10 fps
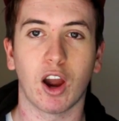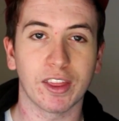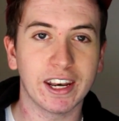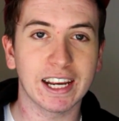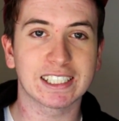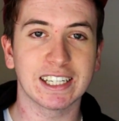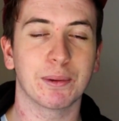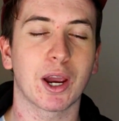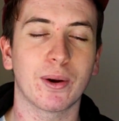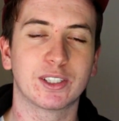Alright, the next thing
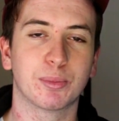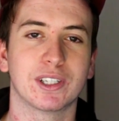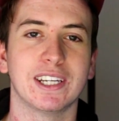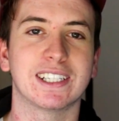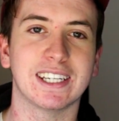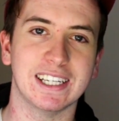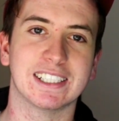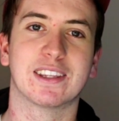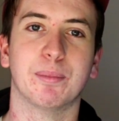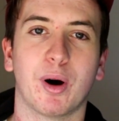I'm going to predict
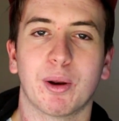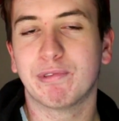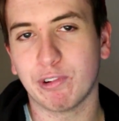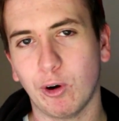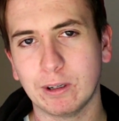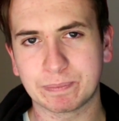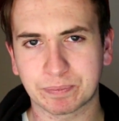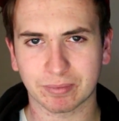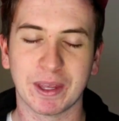is the bottom four.